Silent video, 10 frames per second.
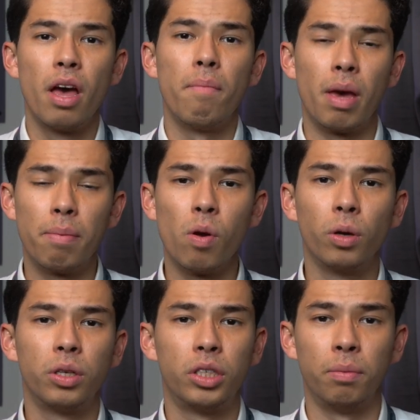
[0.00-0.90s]
Maybe
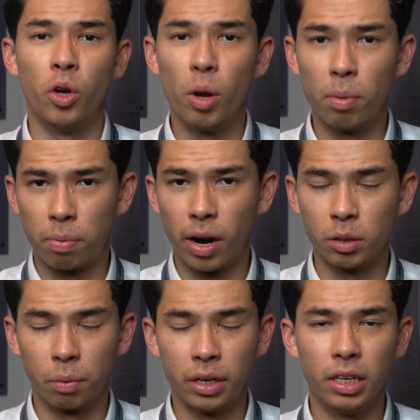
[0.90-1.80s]
also some Nobel
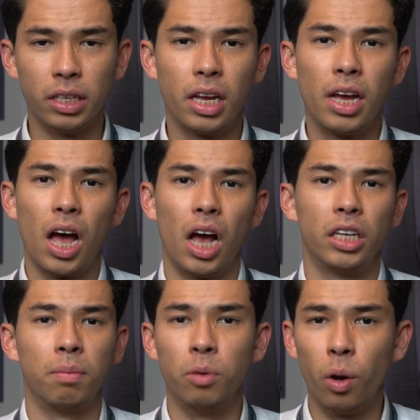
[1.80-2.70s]
Prize winners,
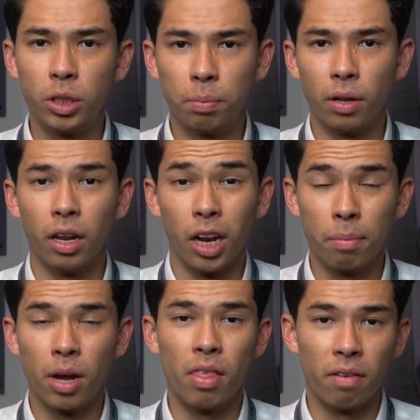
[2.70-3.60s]
some notable
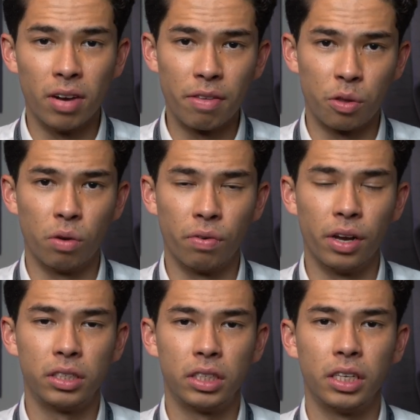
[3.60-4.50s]
alumni that have left the
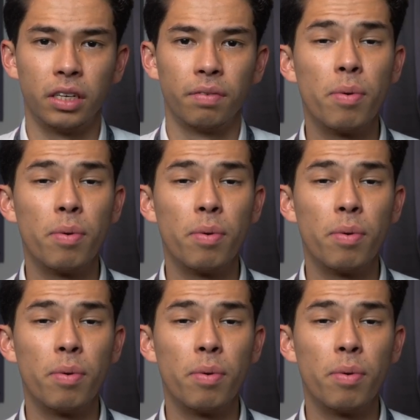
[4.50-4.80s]
university.